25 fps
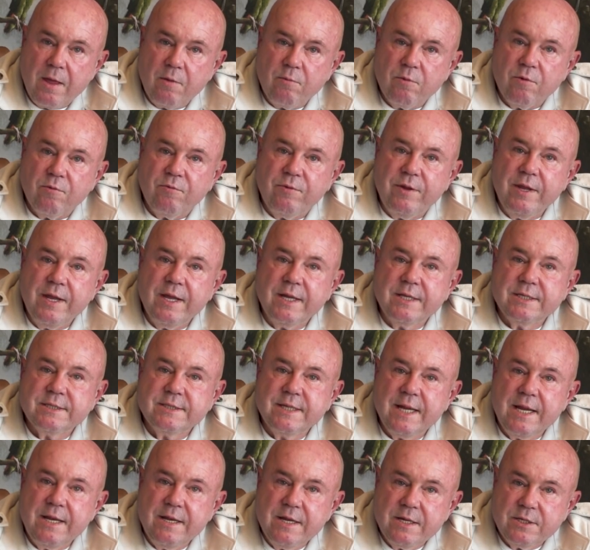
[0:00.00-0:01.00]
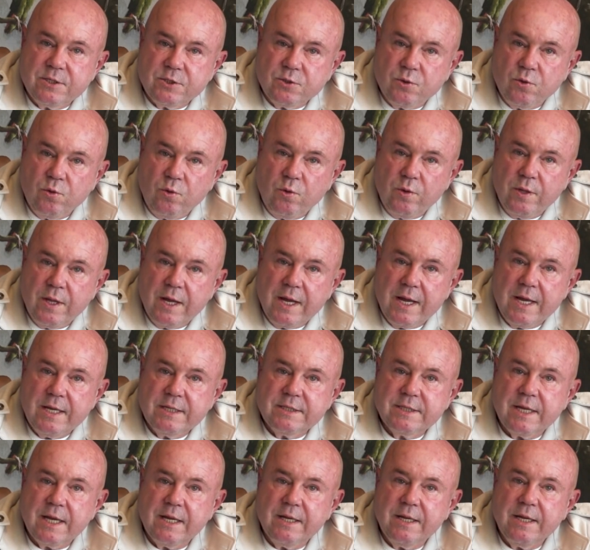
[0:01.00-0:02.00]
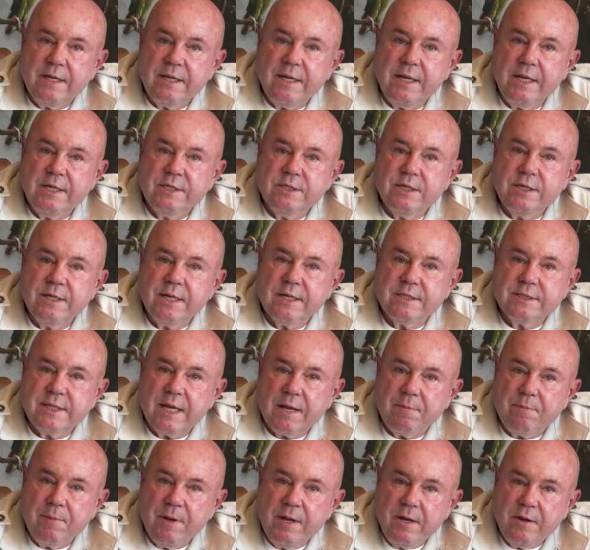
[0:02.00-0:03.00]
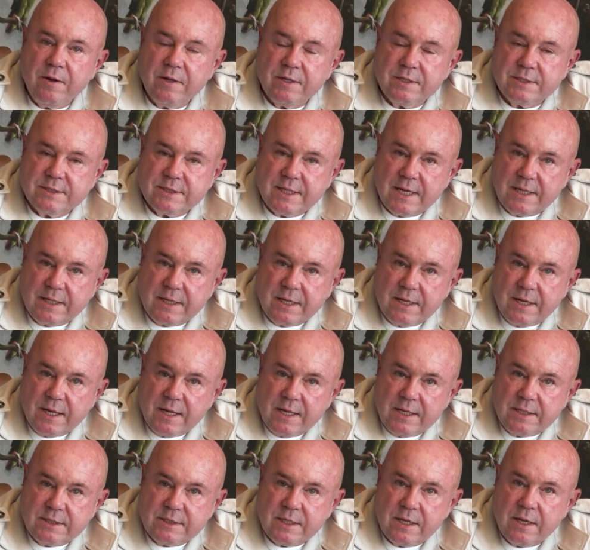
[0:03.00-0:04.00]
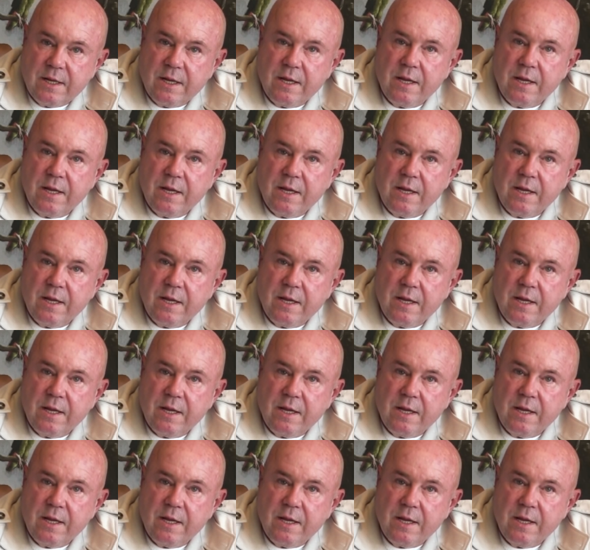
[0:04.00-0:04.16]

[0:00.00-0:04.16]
with the extended school days and the teaching that's happening on Saturdays